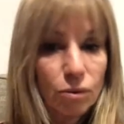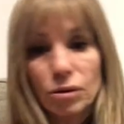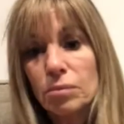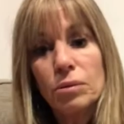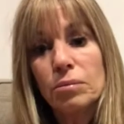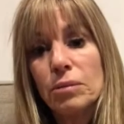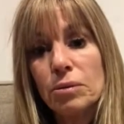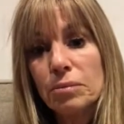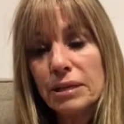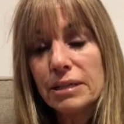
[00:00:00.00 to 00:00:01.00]
horrible
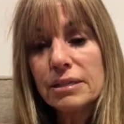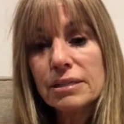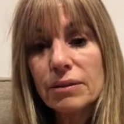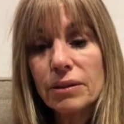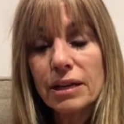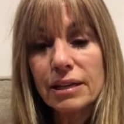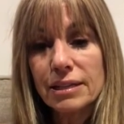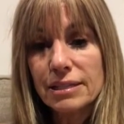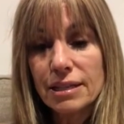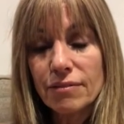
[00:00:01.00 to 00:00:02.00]
moments so that at
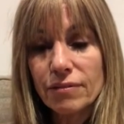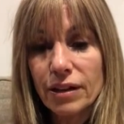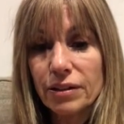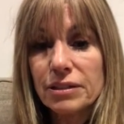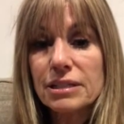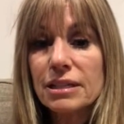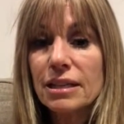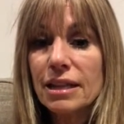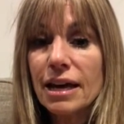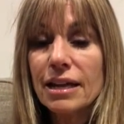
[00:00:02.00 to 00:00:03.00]
least they felt
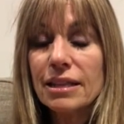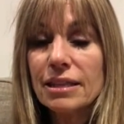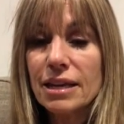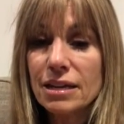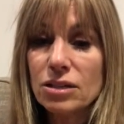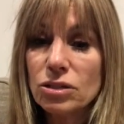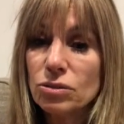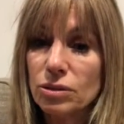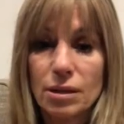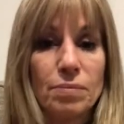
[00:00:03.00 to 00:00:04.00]
that they could
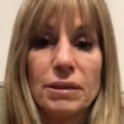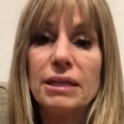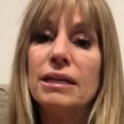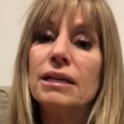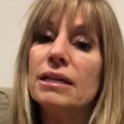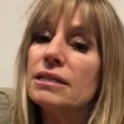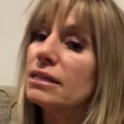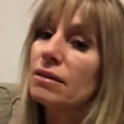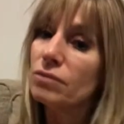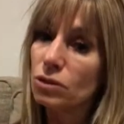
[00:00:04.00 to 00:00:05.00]
do something
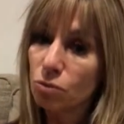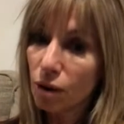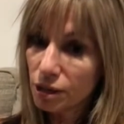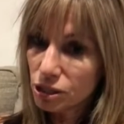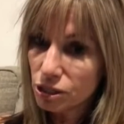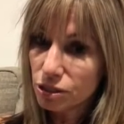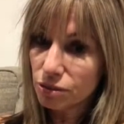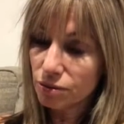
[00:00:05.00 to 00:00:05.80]
instead of just watch and do